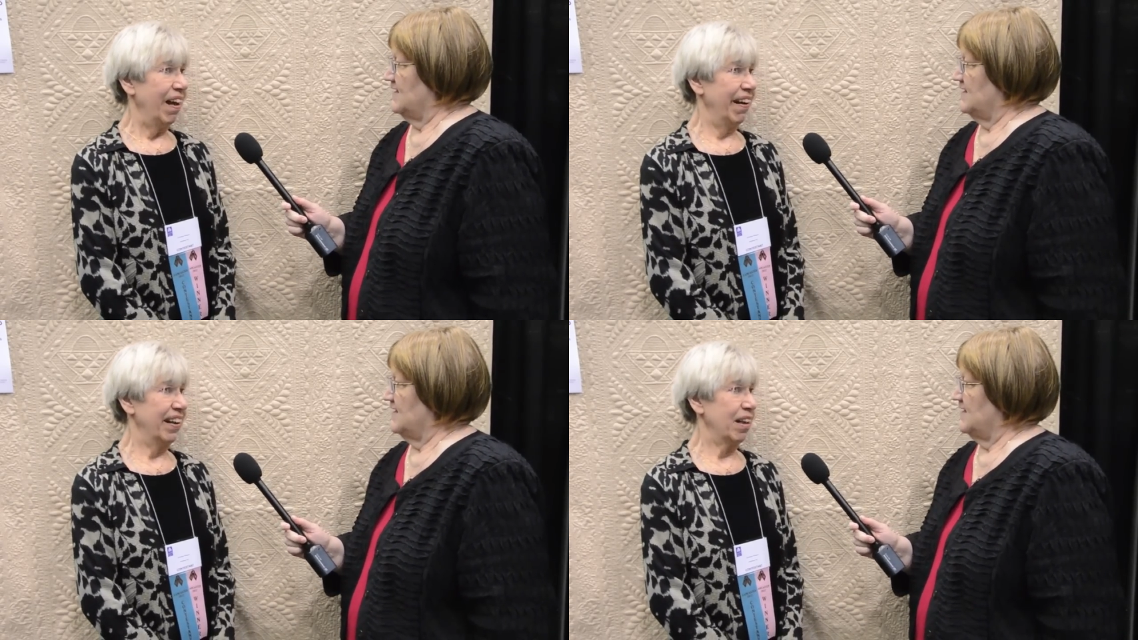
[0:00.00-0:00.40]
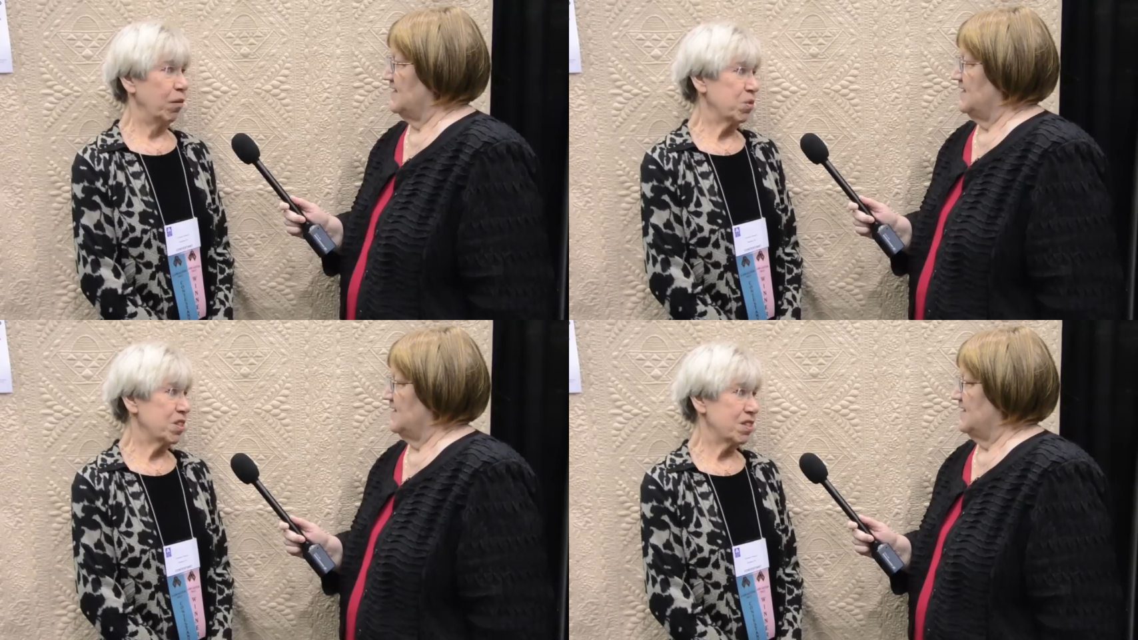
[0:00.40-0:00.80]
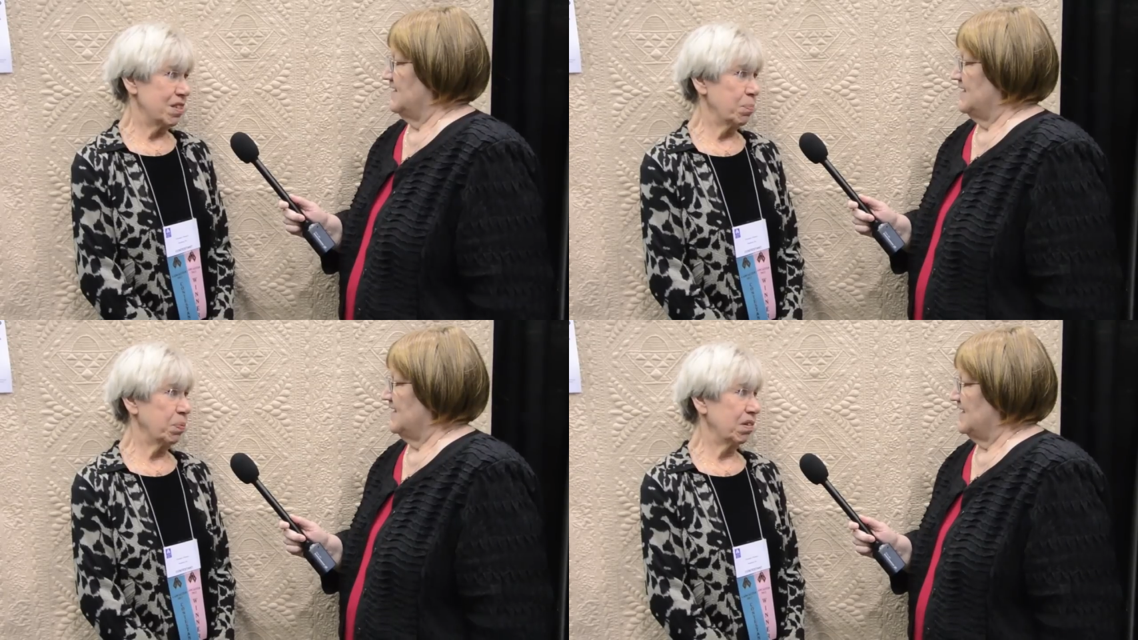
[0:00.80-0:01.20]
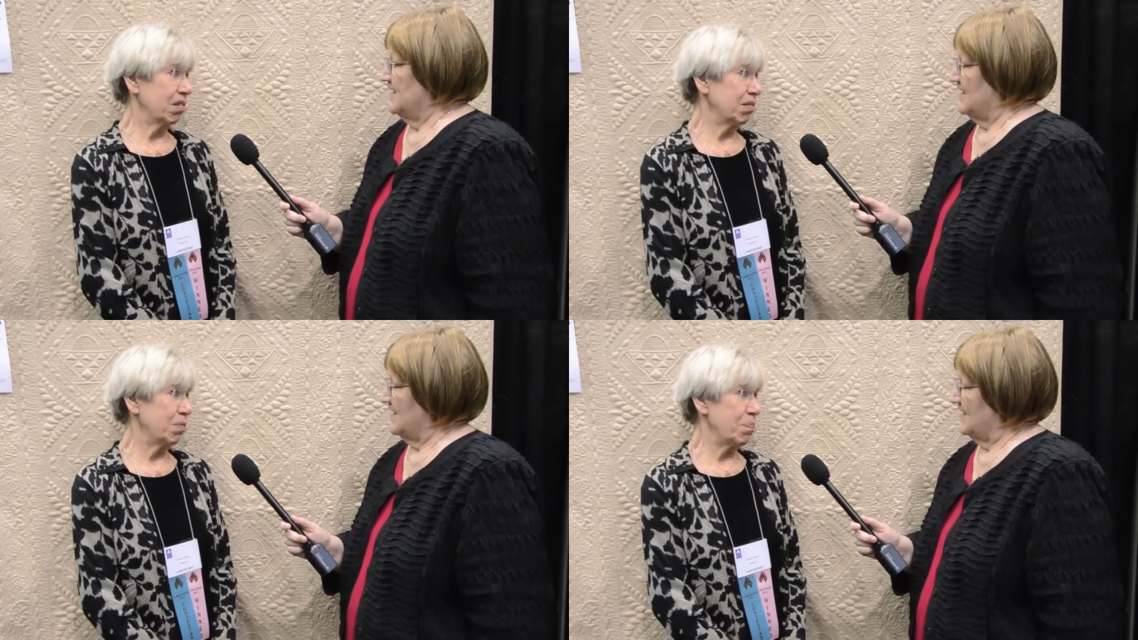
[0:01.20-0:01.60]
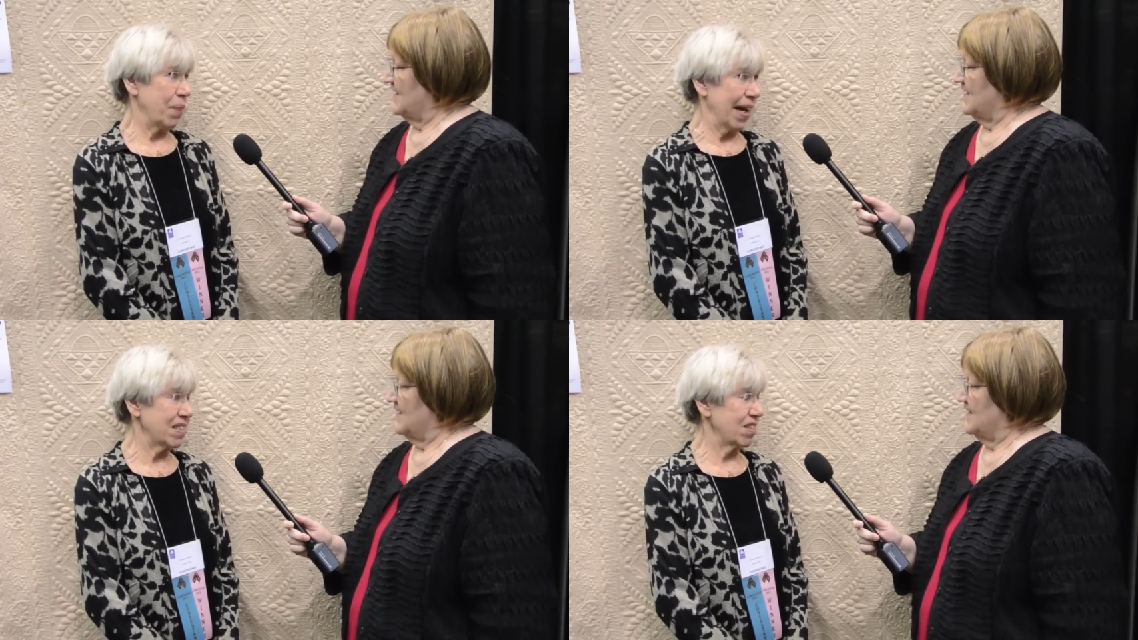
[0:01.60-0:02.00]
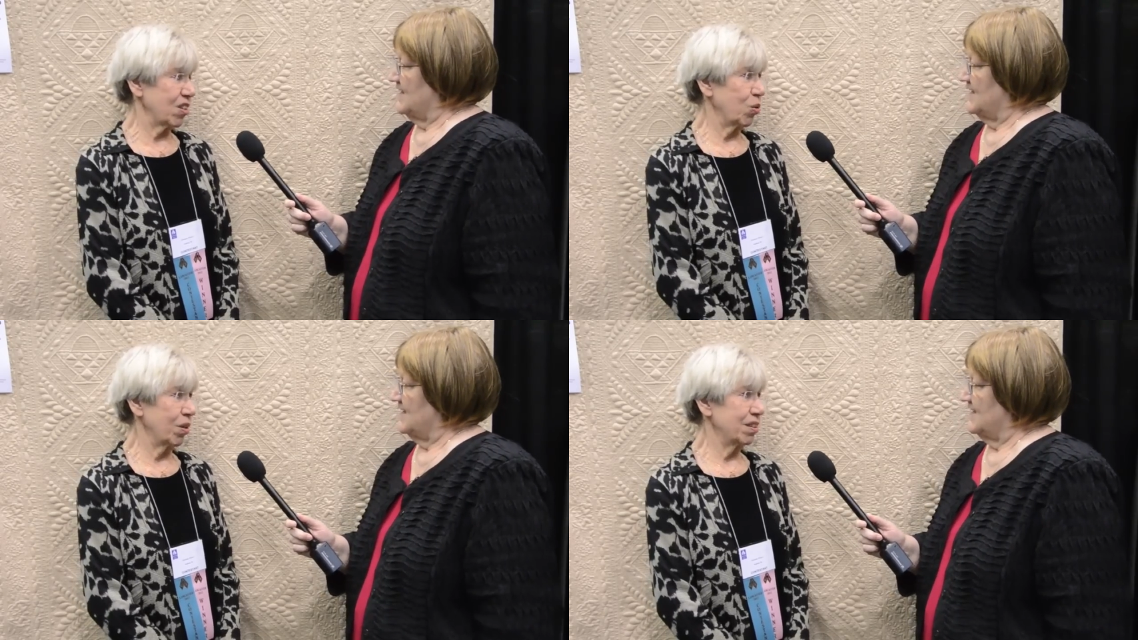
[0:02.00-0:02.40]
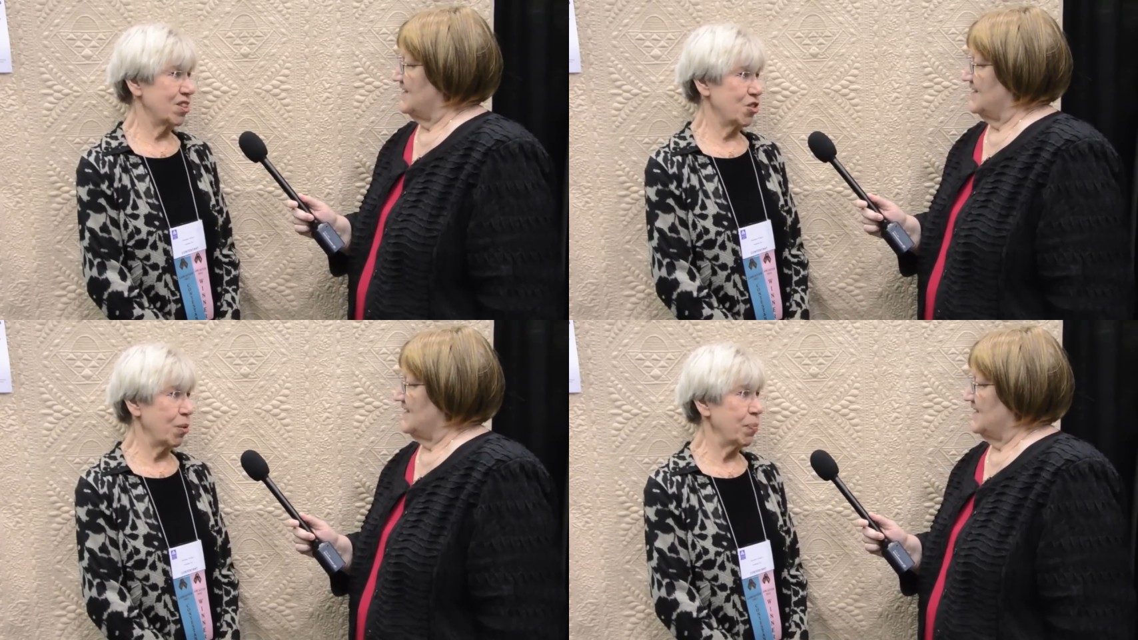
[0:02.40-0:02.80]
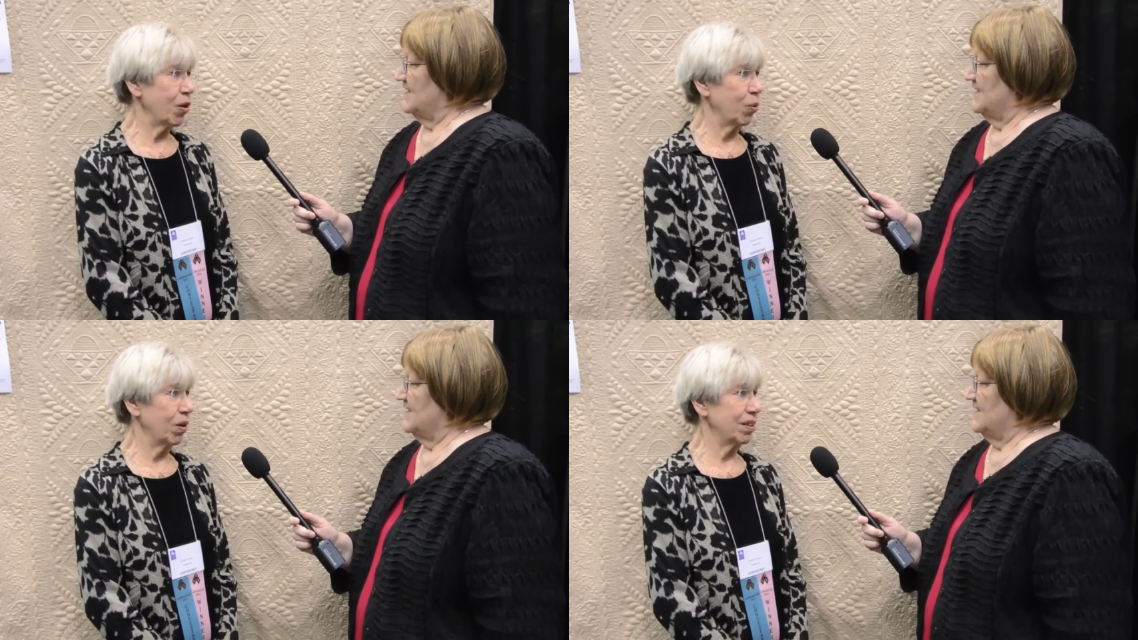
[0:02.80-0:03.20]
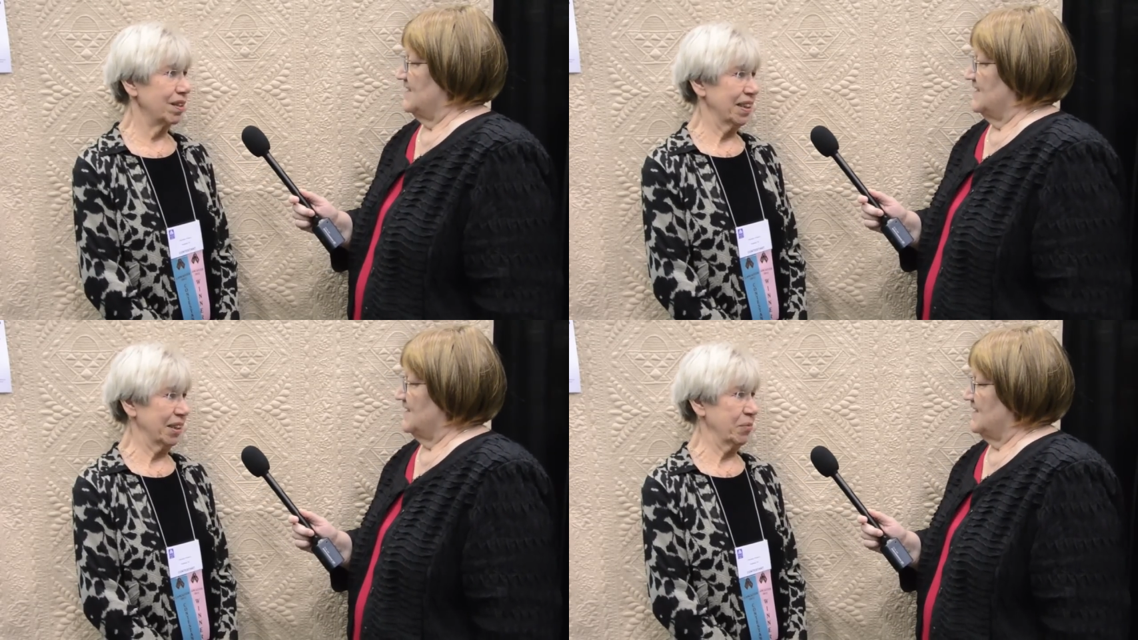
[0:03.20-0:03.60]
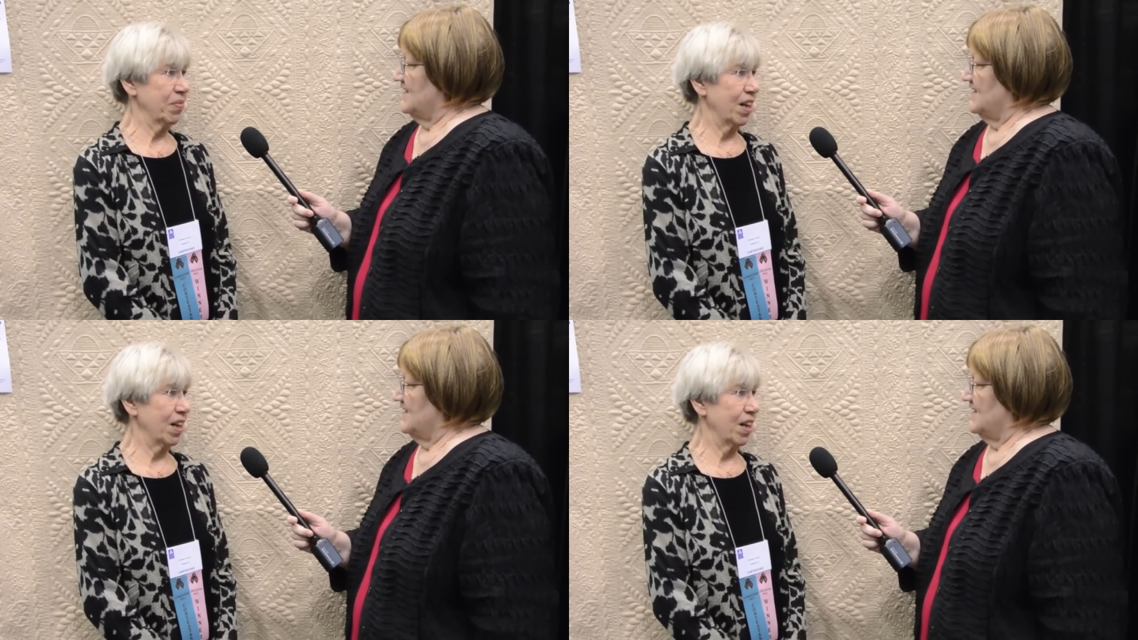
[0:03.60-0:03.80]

Speaker 1: And it was a simple basket quilt, strippy quilt, um,